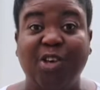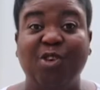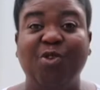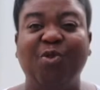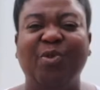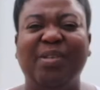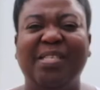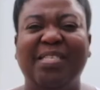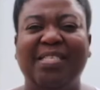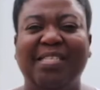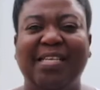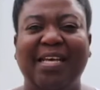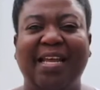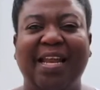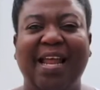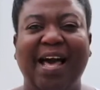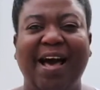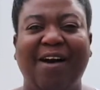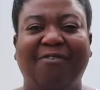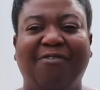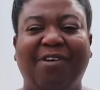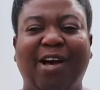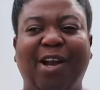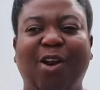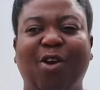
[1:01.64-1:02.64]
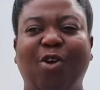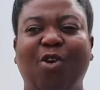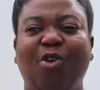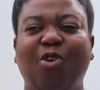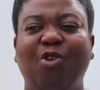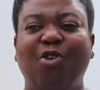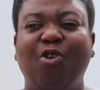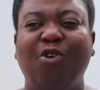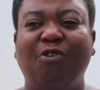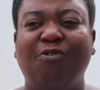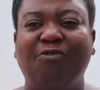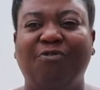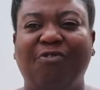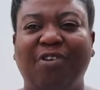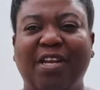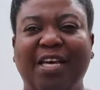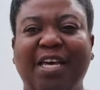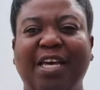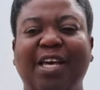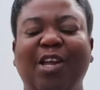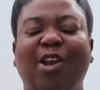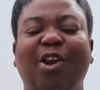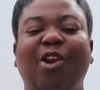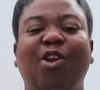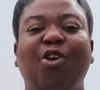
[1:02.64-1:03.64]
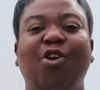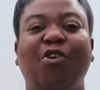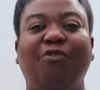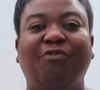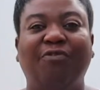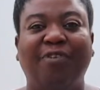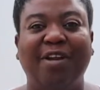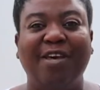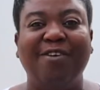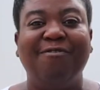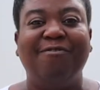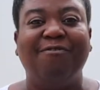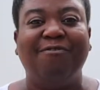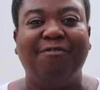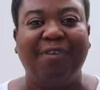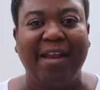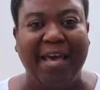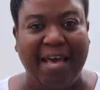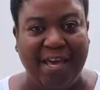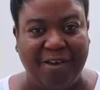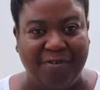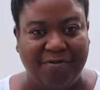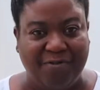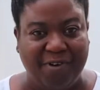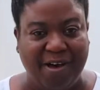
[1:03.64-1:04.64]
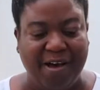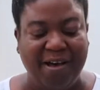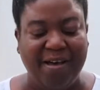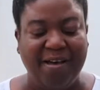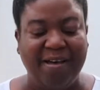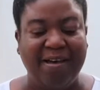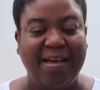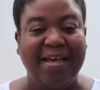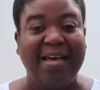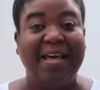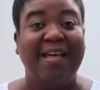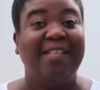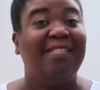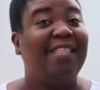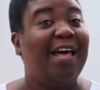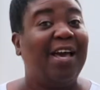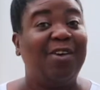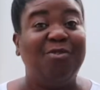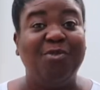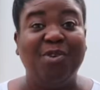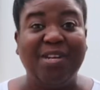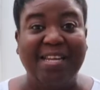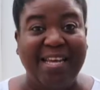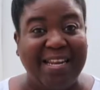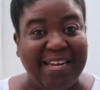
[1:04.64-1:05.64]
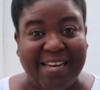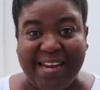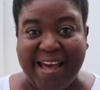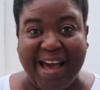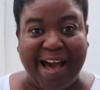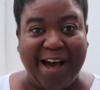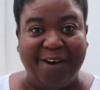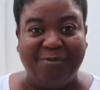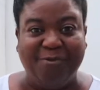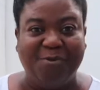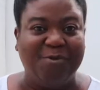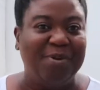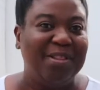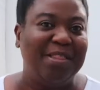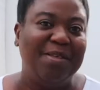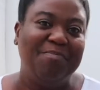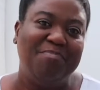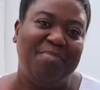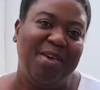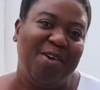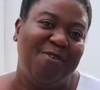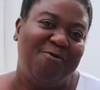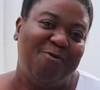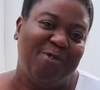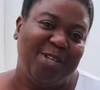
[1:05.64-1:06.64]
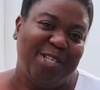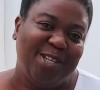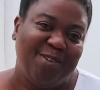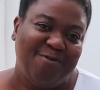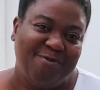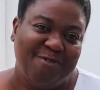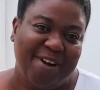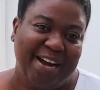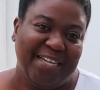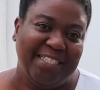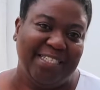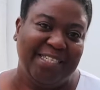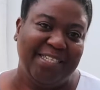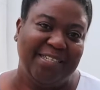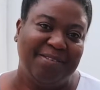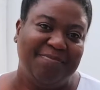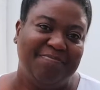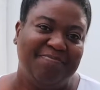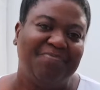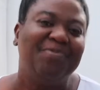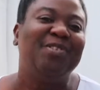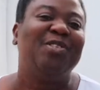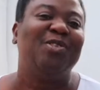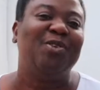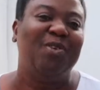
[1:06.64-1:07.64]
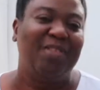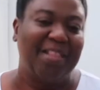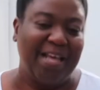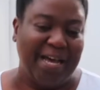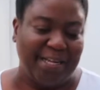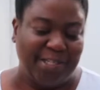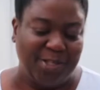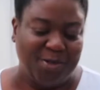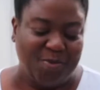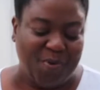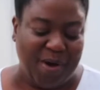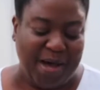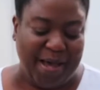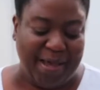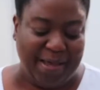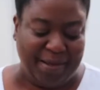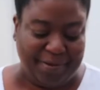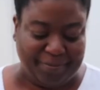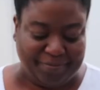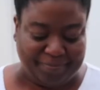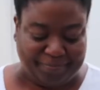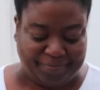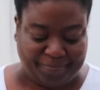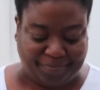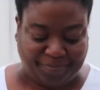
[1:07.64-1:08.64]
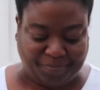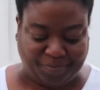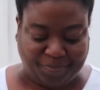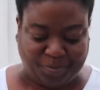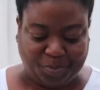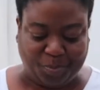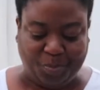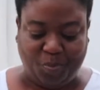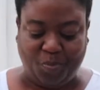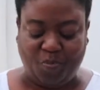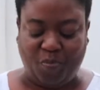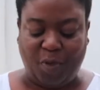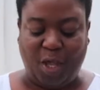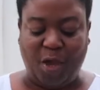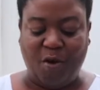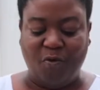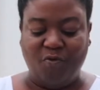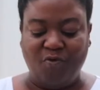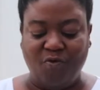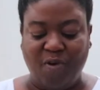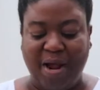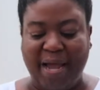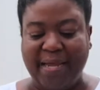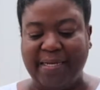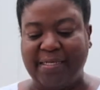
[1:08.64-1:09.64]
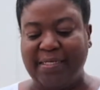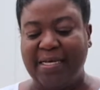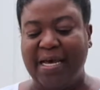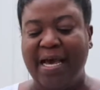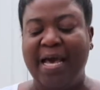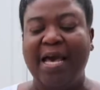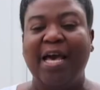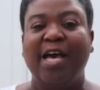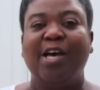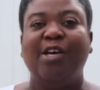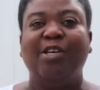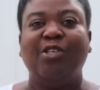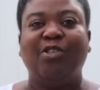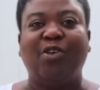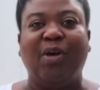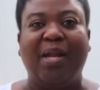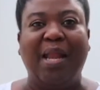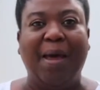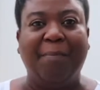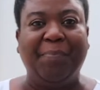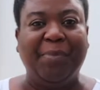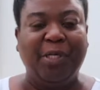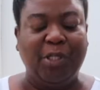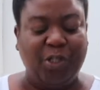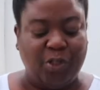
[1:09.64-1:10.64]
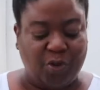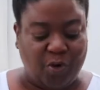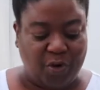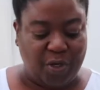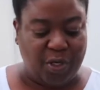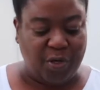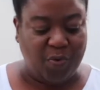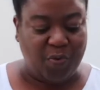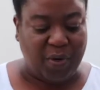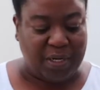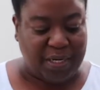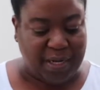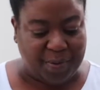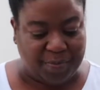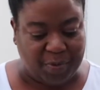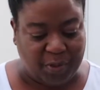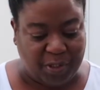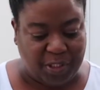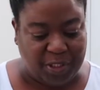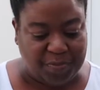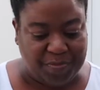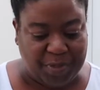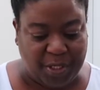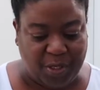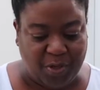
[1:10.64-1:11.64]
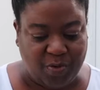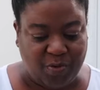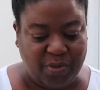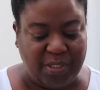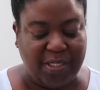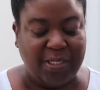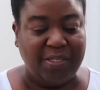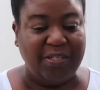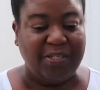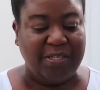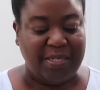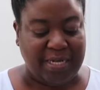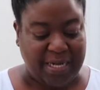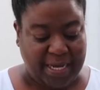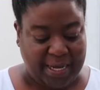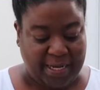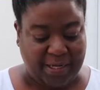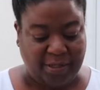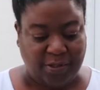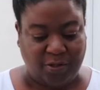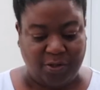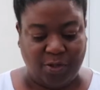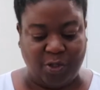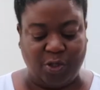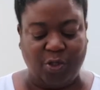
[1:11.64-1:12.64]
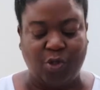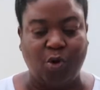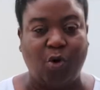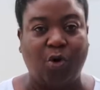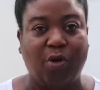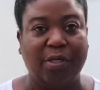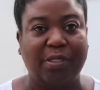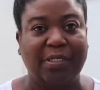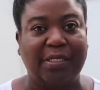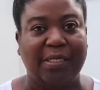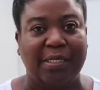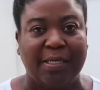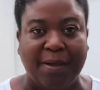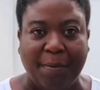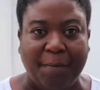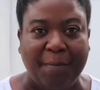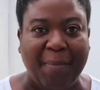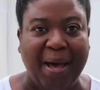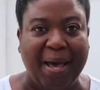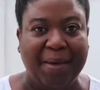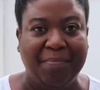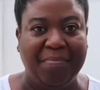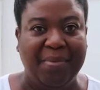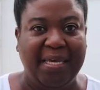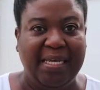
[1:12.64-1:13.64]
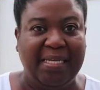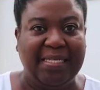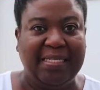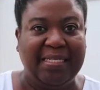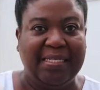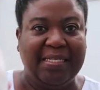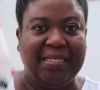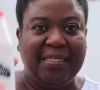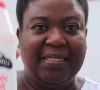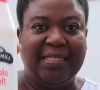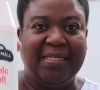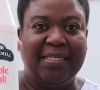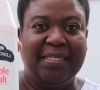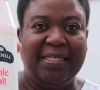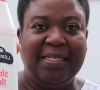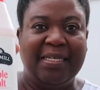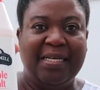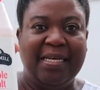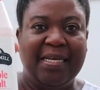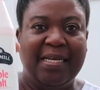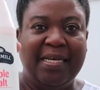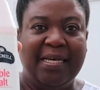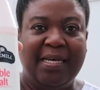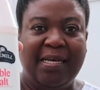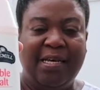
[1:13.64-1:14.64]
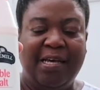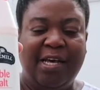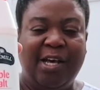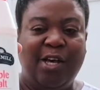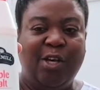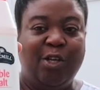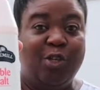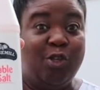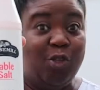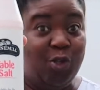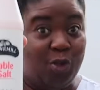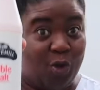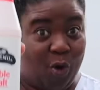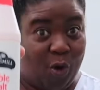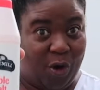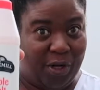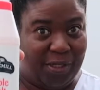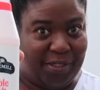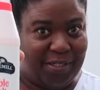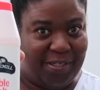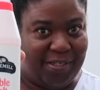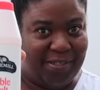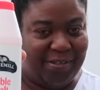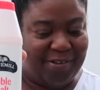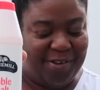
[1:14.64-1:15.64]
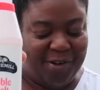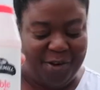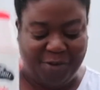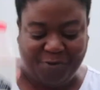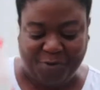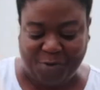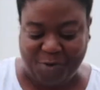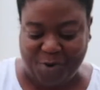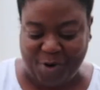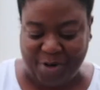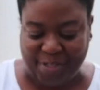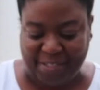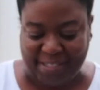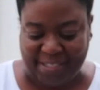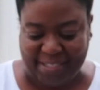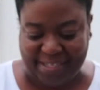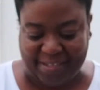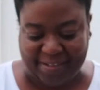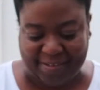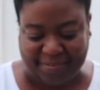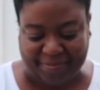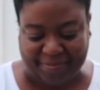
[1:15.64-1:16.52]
you still have a lovely flavor that you didn't have when the beef was fresh. So that's why. Right, so let me show you what I'm going to be using today to salt my meat. Salt, of course,